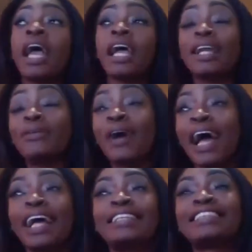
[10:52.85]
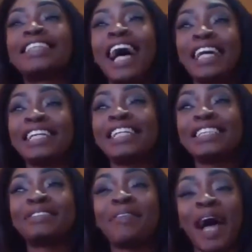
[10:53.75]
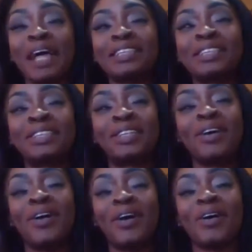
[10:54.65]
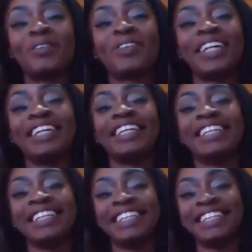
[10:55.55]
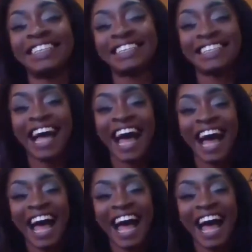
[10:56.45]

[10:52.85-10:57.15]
Anyways, that is my story time.